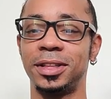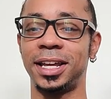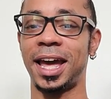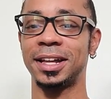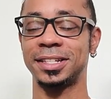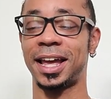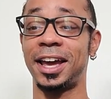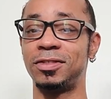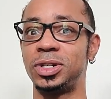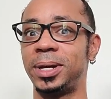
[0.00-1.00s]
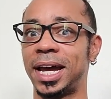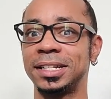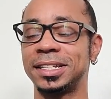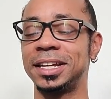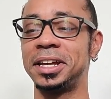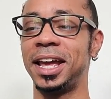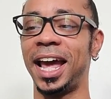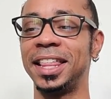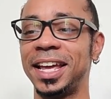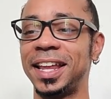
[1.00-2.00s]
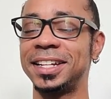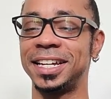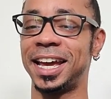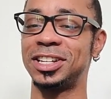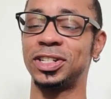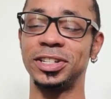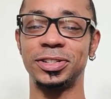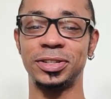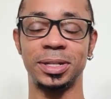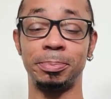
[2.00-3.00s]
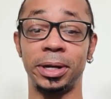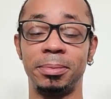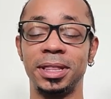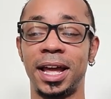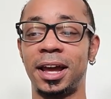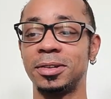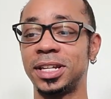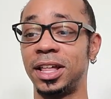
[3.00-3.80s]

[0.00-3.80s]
The cats, I have two cats, and they like to catch lizards and bring them in the house.